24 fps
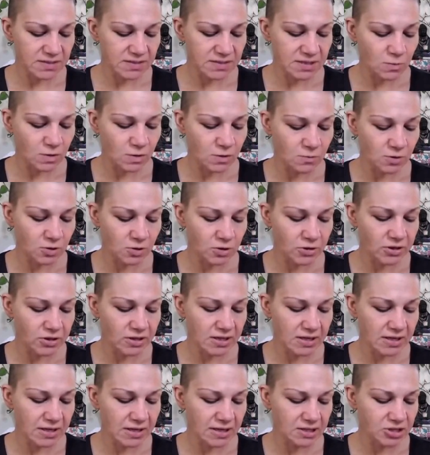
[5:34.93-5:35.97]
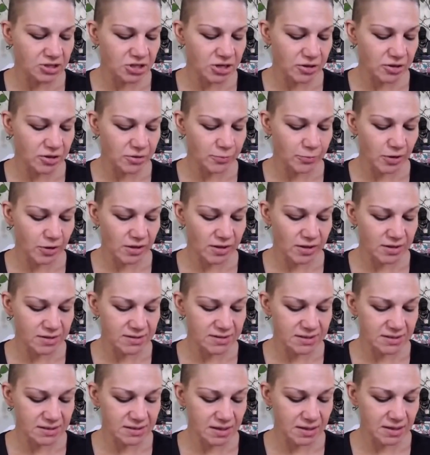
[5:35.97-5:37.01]
and we were looking at each other
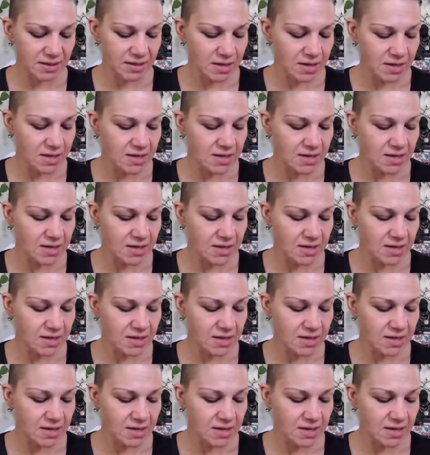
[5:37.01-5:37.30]
breathlessly,